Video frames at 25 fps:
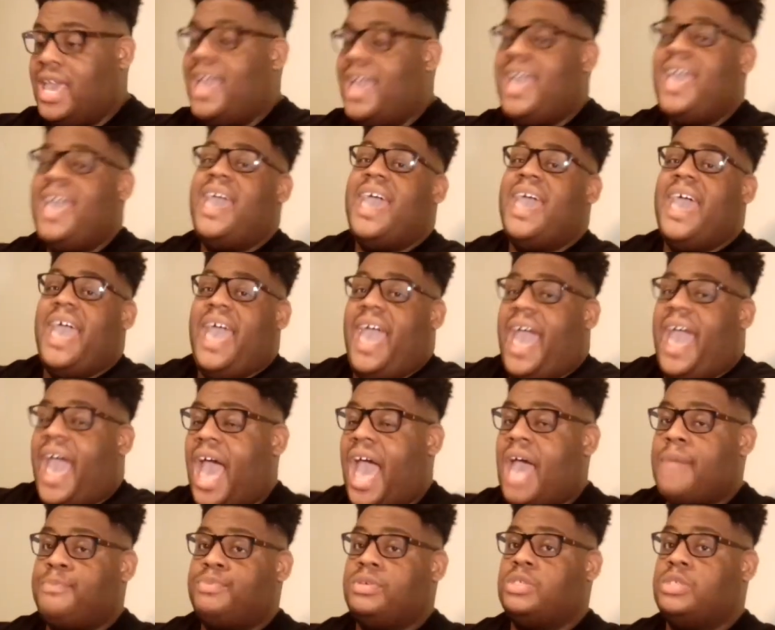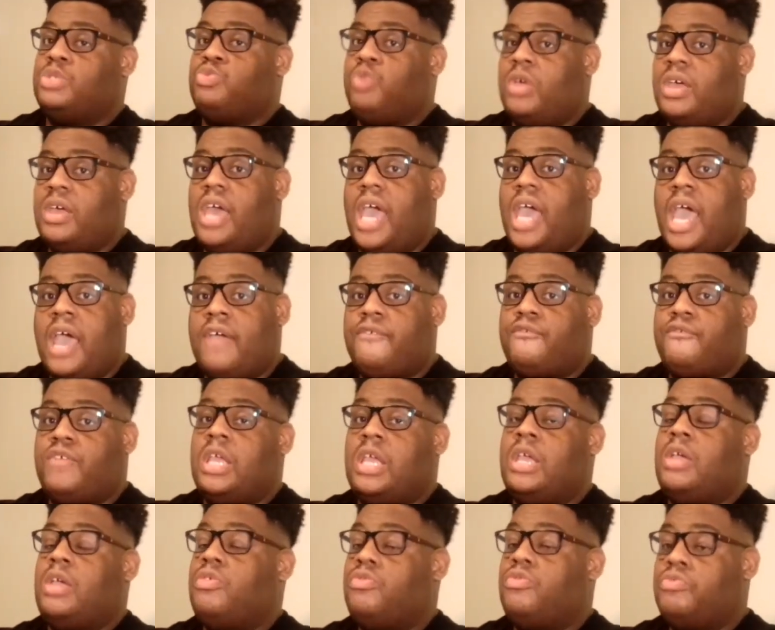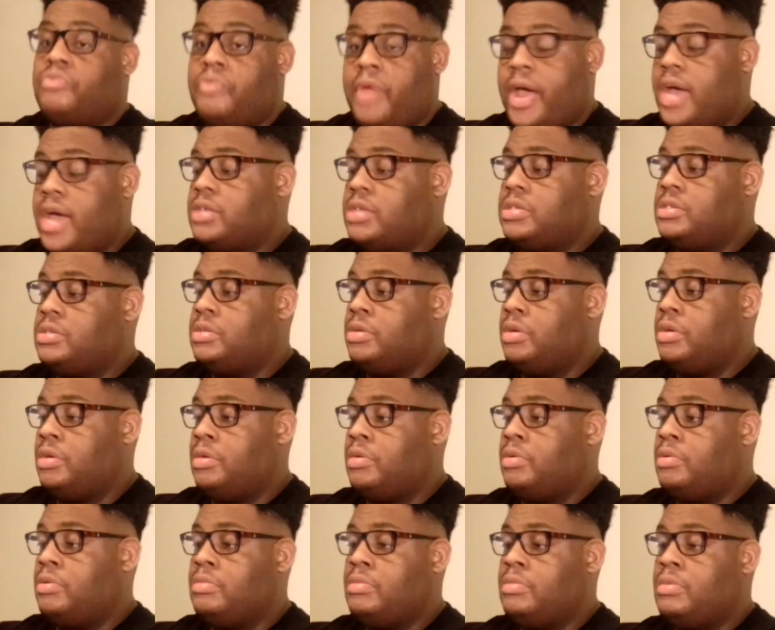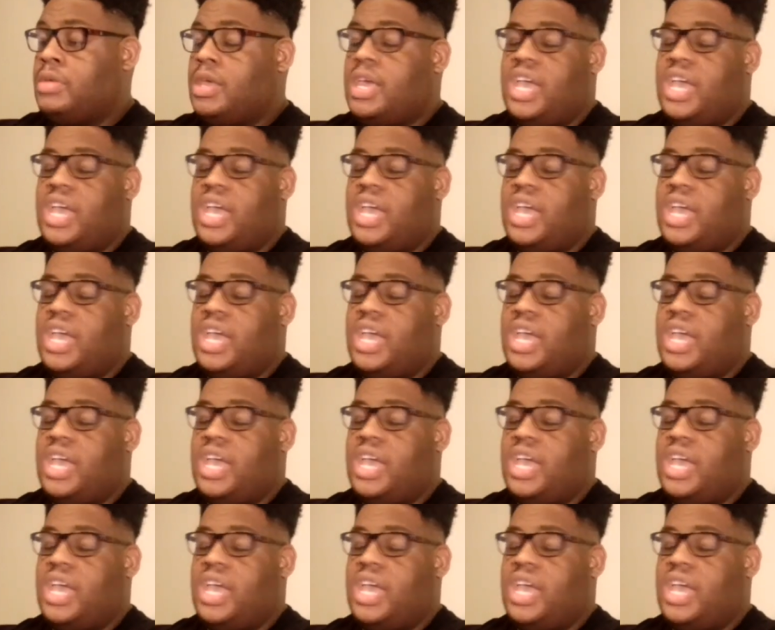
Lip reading: It happens with every wrestler.